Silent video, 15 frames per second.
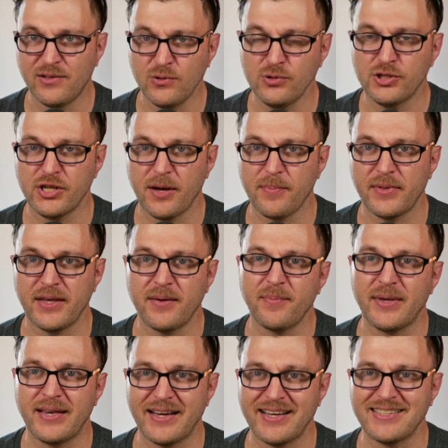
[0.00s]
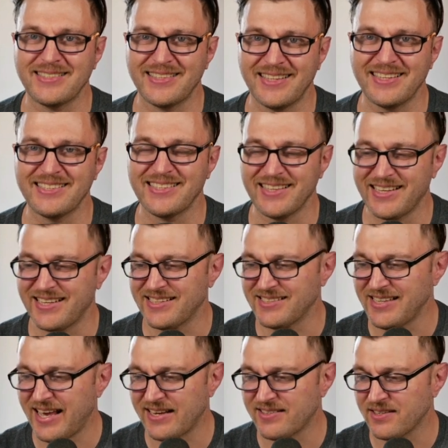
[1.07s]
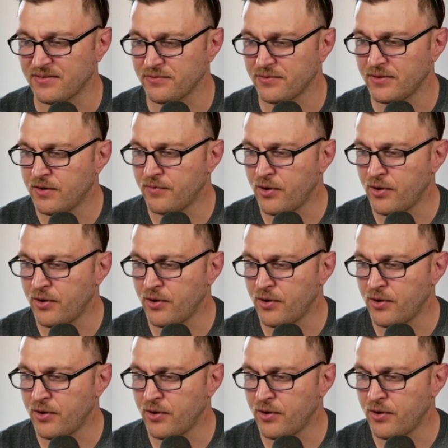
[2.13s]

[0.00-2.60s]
do something because this link is active.